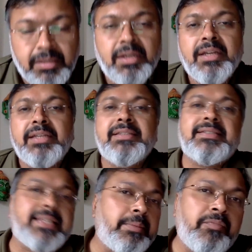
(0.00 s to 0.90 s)
In the
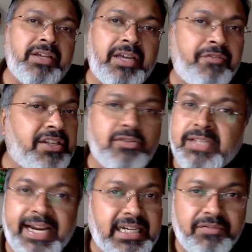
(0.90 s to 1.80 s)
same way, every
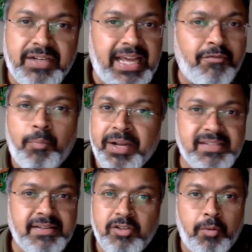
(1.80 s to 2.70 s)
society will have
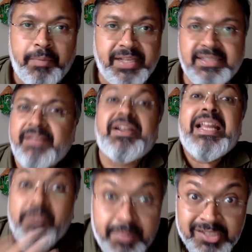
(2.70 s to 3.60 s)
oppressors and oppressed. There will
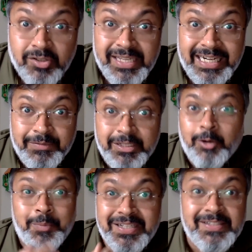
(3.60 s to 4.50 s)
never be a society without
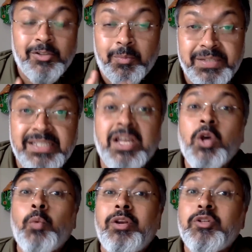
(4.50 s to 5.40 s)
oppressors or oppressed.
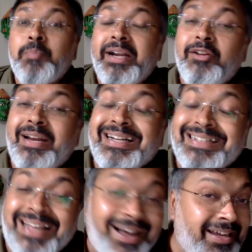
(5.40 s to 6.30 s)
Will you spend your
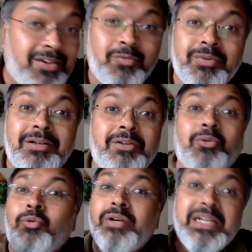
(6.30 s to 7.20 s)
entire world
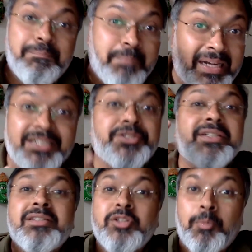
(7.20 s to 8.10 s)
only
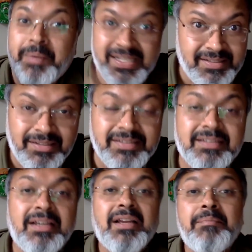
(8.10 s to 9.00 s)
punishing the oppressors?
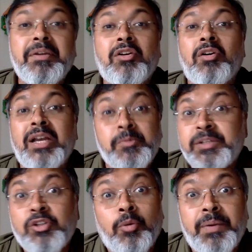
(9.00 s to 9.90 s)
Because,
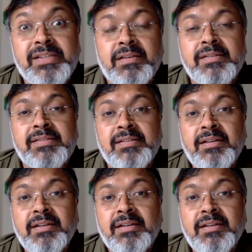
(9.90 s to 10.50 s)
especially oppressors,